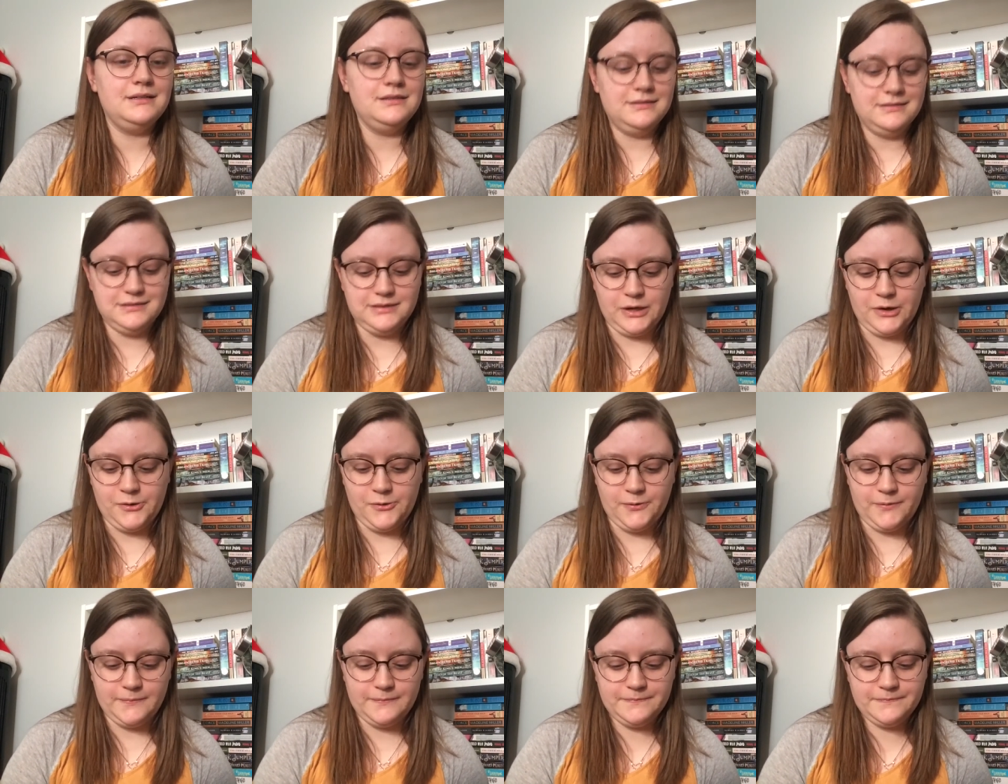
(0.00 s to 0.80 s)

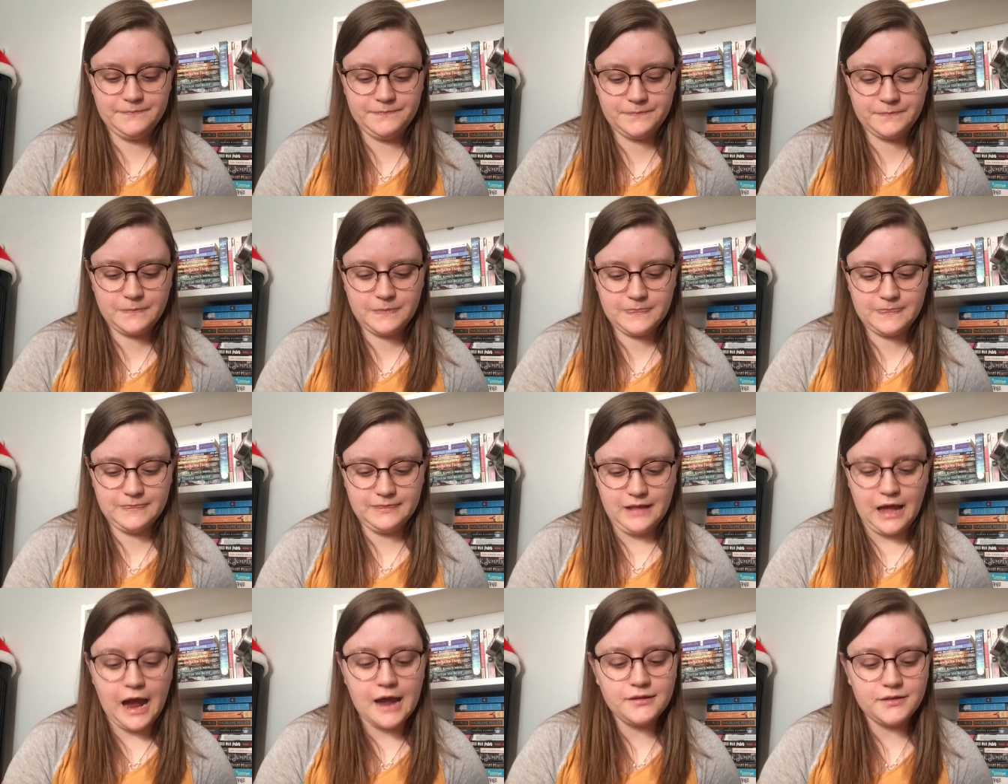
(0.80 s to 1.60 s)
So
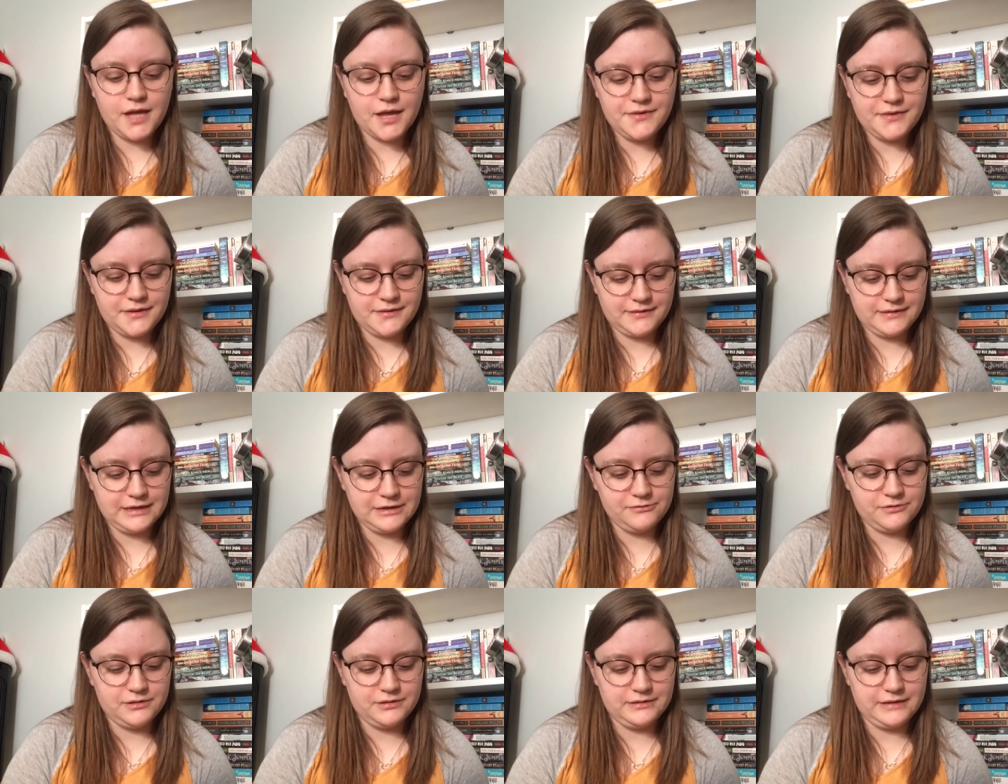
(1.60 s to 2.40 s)
I thought that
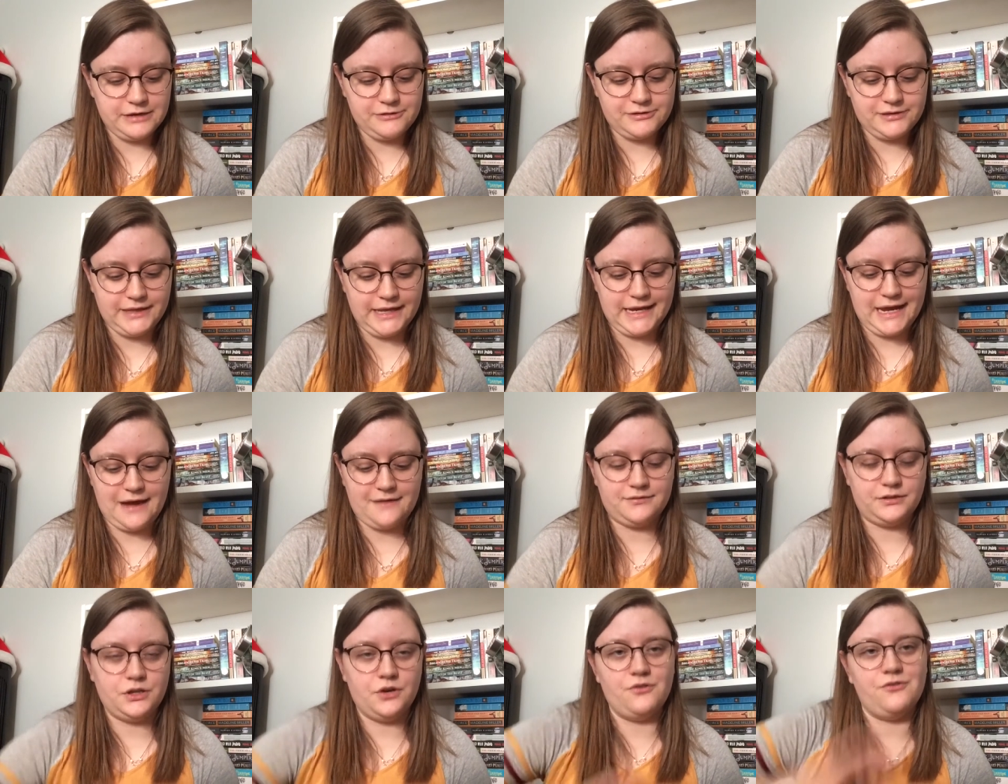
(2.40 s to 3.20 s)
they would
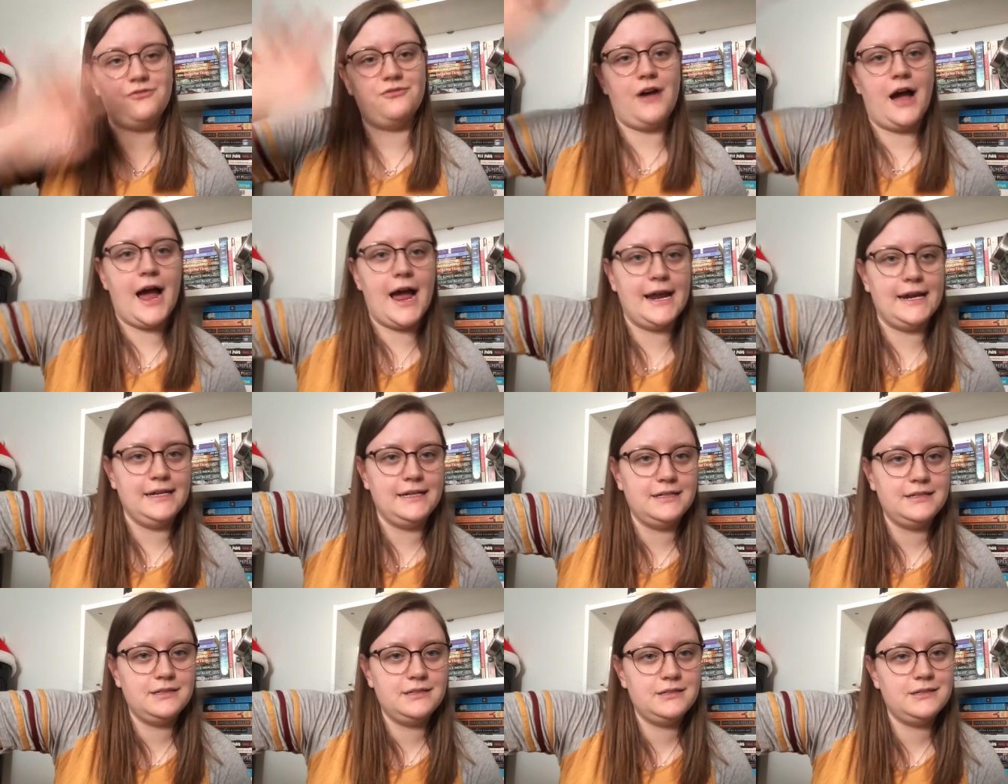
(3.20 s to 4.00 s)
have to go
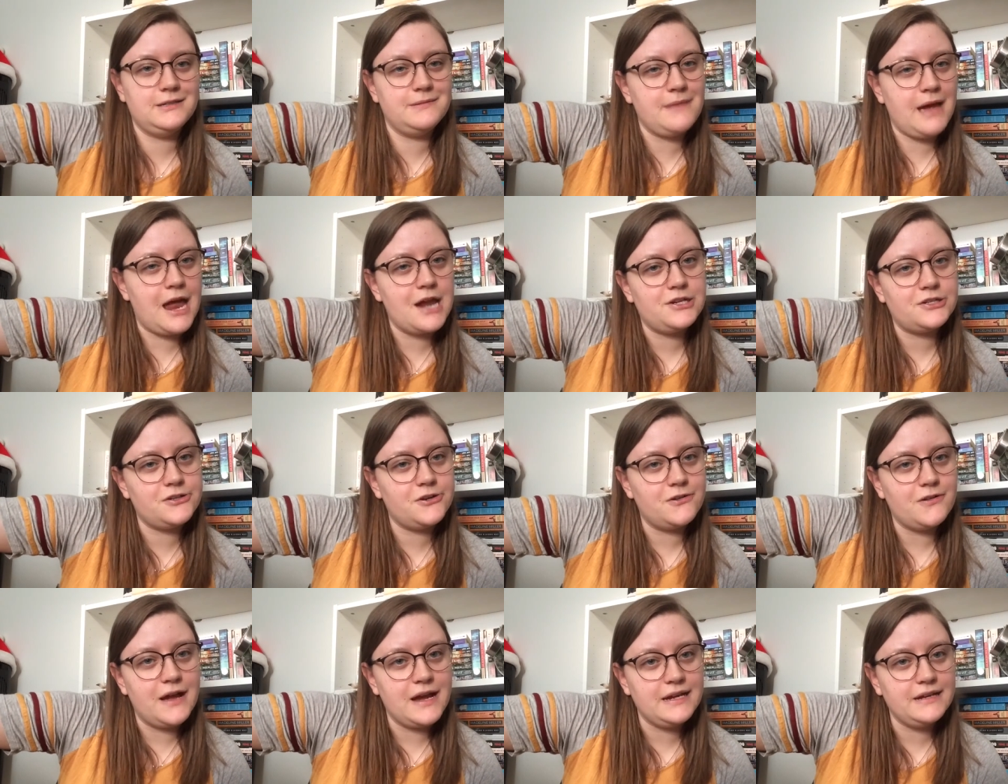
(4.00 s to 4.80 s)
find the
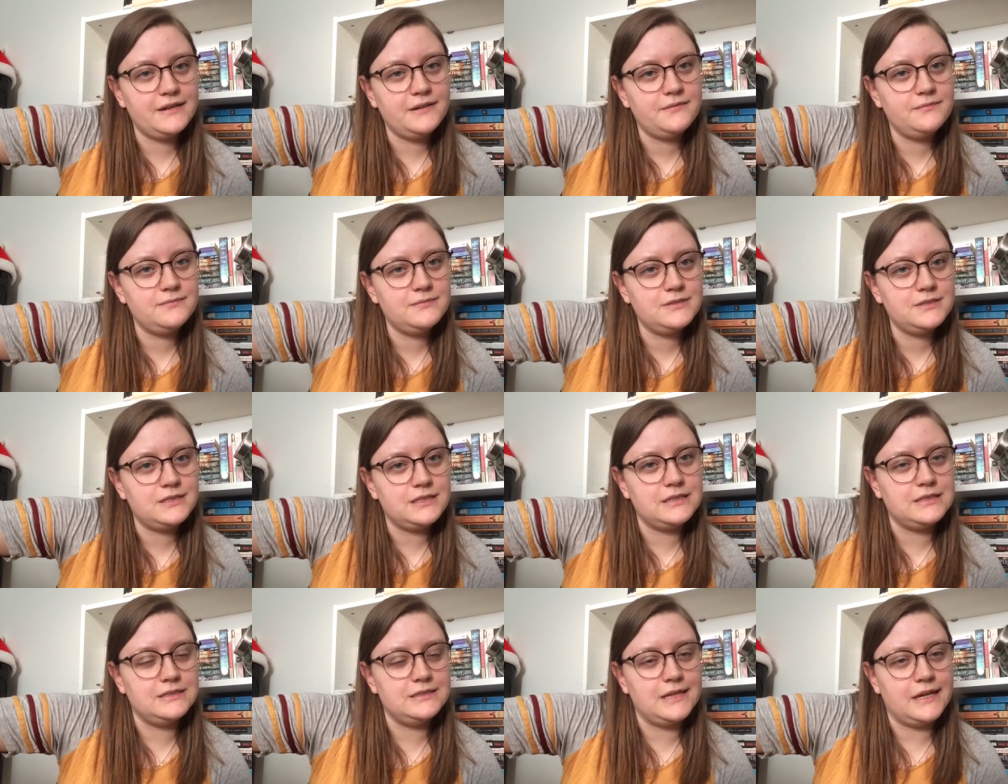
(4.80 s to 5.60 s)
magical items
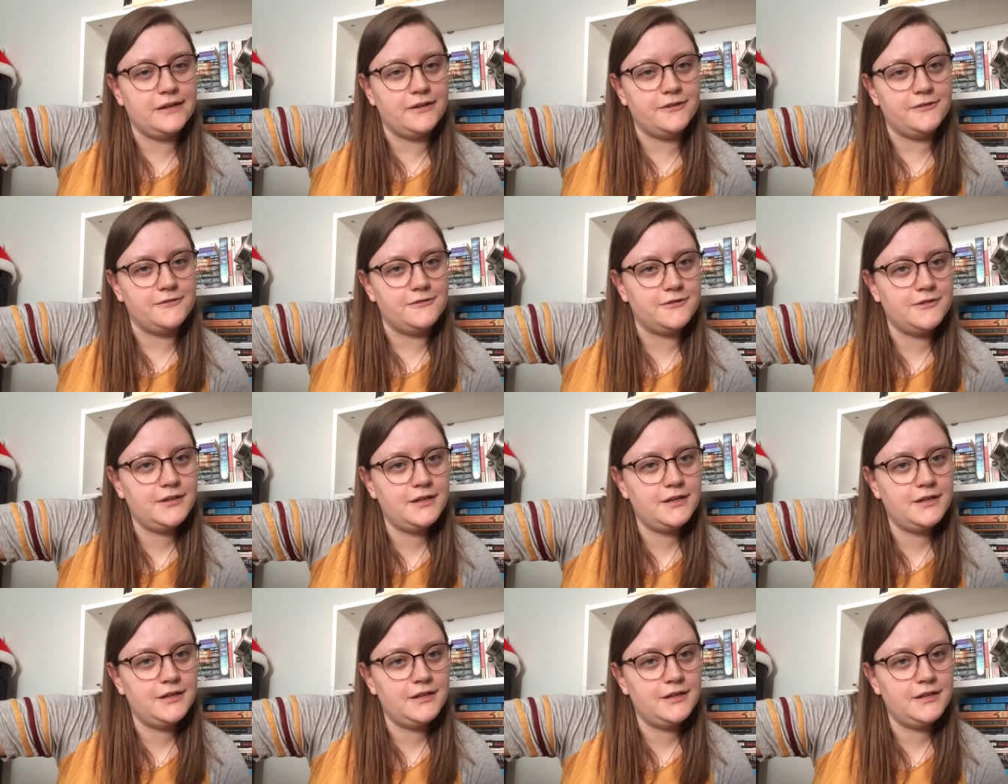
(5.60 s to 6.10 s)
instead of